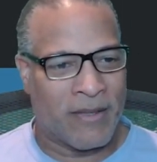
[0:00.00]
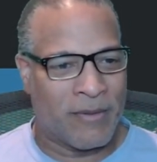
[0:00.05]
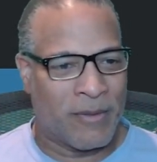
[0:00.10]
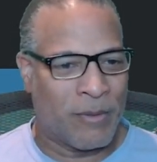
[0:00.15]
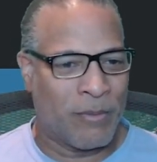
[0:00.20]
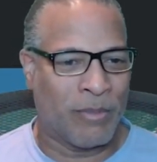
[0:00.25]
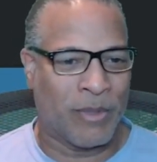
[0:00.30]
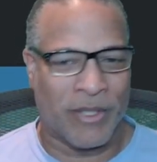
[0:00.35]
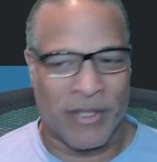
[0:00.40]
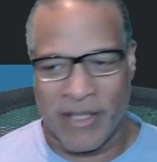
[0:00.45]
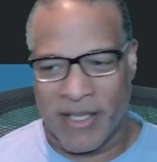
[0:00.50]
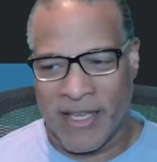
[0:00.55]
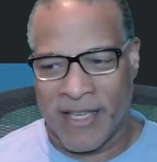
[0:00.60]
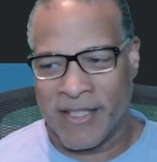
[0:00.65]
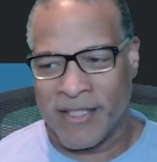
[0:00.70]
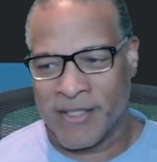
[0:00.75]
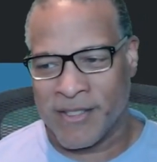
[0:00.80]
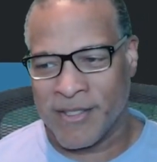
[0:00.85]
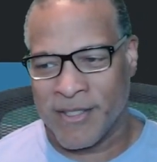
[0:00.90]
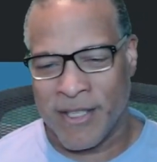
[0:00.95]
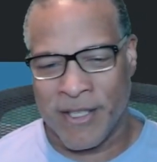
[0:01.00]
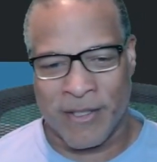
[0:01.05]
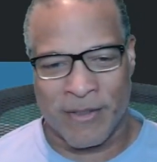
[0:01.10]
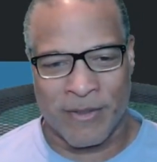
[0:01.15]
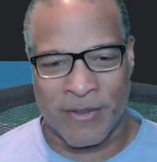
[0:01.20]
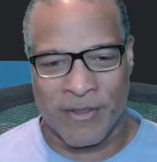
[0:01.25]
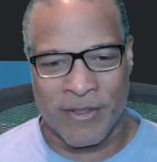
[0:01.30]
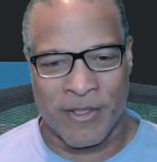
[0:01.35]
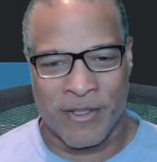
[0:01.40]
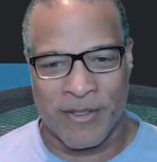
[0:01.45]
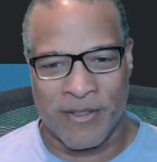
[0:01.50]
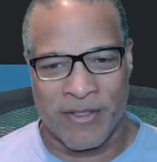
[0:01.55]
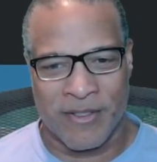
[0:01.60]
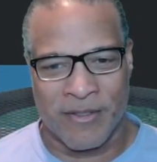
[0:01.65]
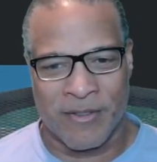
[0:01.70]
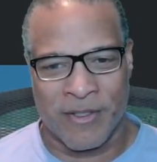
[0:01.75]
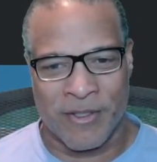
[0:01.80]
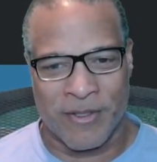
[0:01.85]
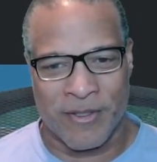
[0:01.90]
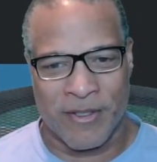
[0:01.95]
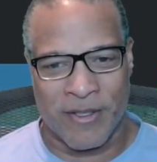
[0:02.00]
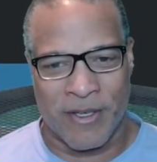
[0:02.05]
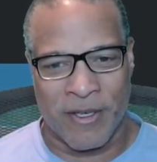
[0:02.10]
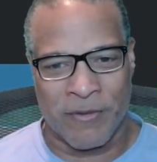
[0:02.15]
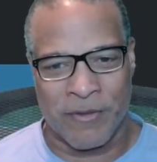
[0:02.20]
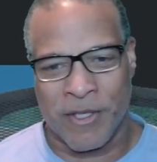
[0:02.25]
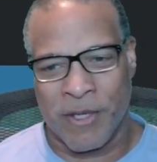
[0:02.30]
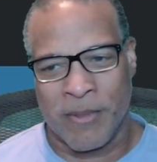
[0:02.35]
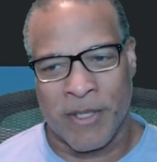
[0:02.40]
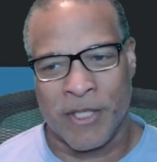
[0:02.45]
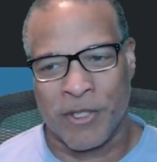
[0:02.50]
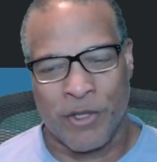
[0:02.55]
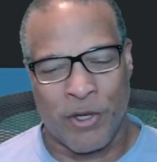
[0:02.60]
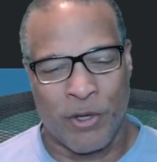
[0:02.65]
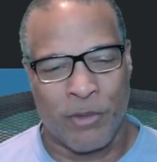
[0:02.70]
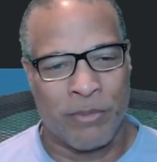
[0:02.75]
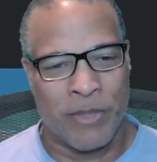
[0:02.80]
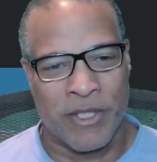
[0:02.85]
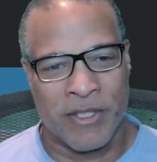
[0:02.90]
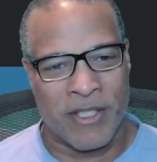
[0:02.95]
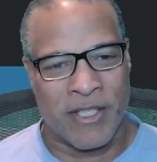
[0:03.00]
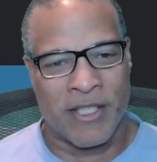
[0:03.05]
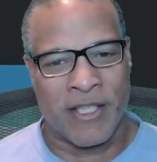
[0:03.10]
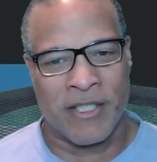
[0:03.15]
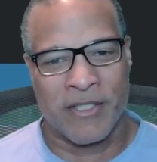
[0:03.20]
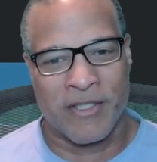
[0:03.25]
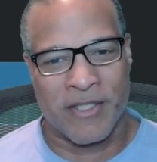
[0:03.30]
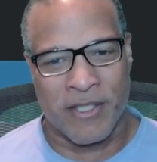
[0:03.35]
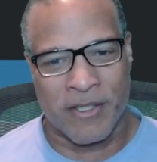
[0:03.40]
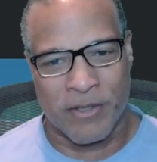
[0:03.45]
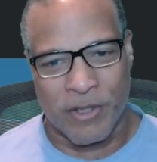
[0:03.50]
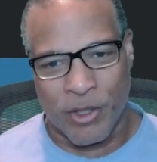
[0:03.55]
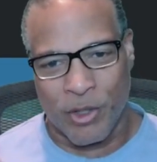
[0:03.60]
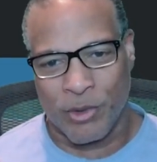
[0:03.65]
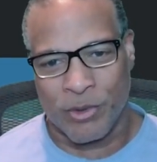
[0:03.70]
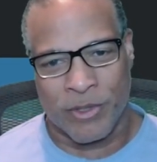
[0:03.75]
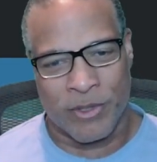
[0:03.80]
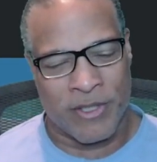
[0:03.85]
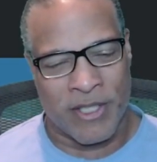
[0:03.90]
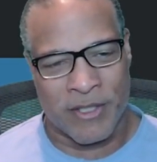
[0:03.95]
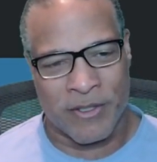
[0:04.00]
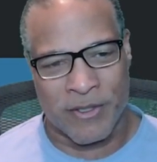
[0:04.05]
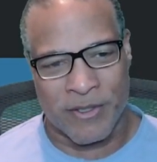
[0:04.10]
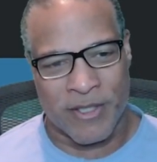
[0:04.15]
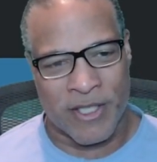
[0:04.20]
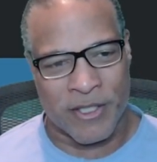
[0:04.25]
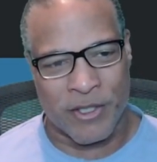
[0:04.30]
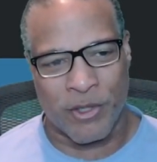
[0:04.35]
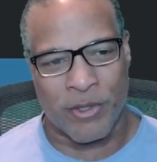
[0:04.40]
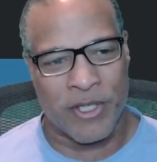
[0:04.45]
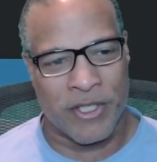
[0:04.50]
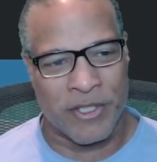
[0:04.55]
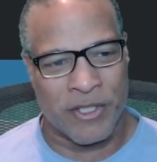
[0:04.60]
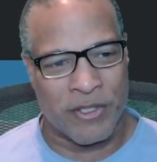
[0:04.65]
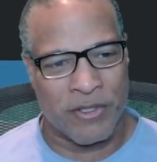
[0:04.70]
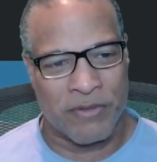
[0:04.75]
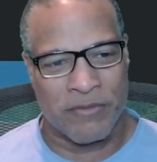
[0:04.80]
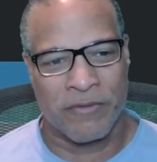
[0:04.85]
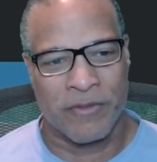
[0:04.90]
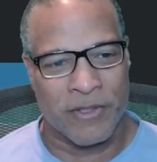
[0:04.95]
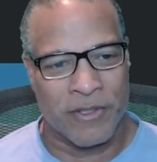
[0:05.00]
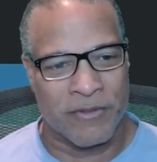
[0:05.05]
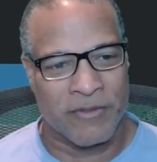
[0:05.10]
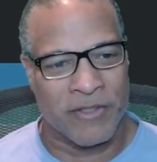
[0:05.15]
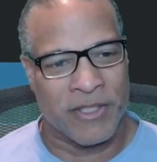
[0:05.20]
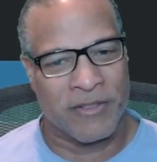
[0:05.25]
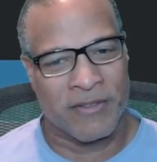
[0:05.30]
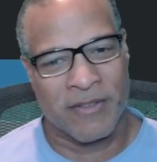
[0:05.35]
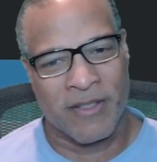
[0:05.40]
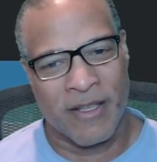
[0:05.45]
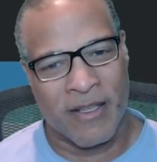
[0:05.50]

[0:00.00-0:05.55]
But, and it's like, if somebody told me that, I'd say, yo, that's crazy, you're full of it.